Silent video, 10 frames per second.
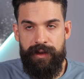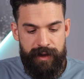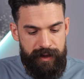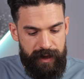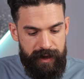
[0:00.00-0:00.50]

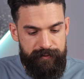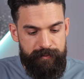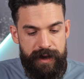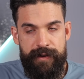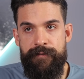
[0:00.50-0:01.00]
I
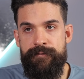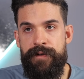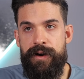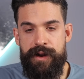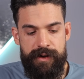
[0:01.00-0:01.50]
have my
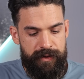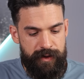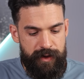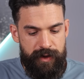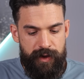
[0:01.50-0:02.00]
var
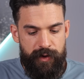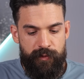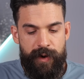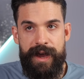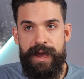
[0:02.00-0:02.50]

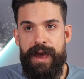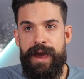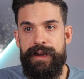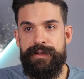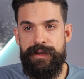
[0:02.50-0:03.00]

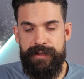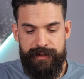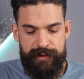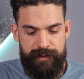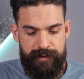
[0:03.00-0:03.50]

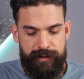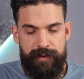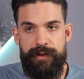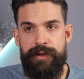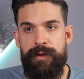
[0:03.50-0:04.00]
y-axis
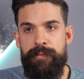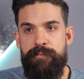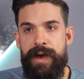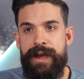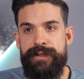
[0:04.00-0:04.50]

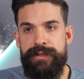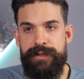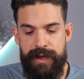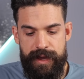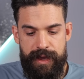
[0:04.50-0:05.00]

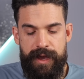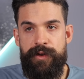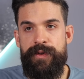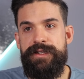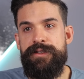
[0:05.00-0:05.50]
max,
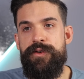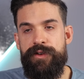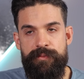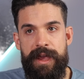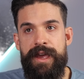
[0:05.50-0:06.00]
which is
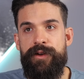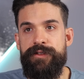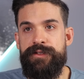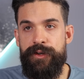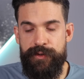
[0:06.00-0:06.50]
going to be
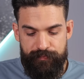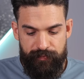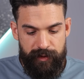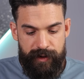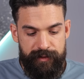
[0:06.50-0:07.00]
equal to,
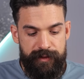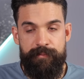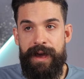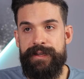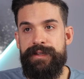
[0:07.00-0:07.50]
well, the
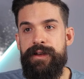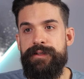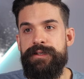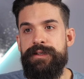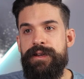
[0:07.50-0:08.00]
max
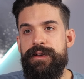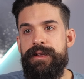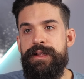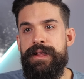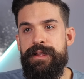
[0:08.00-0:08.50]
sales.
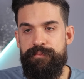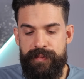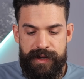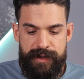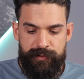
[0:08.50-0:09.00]

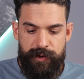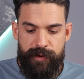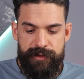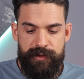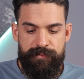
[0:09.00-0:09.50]
But we
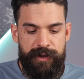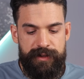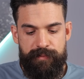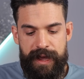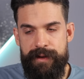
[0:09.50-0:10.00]
want to
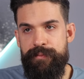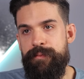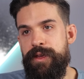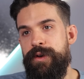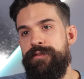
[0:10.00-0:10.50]
multiply it
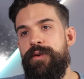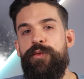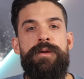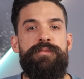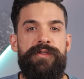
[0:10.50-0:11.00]
maybe with
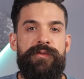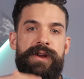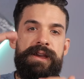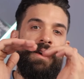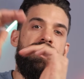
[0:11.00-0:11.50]

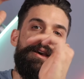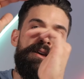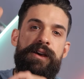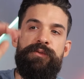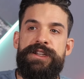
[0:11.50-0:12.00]
1.3,
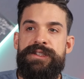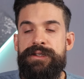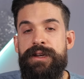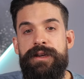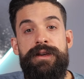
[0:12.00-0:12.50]
uh,
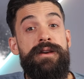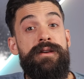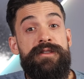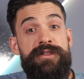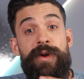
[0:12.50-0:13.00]
which
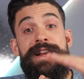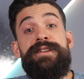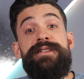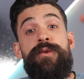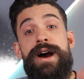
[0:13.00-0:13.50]

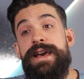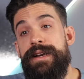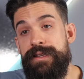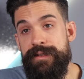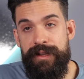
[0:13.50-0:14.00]
stretches the
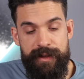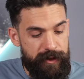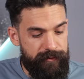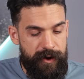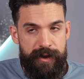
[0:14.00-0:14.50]
y-axis a little
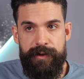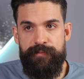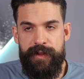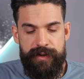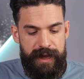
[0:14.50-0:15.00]
bit further.
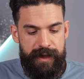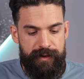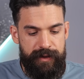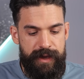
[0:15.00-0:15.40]
Okay,